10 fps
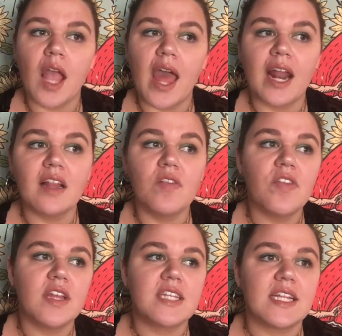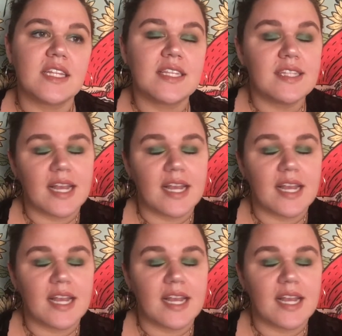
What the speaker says: And I love that they take this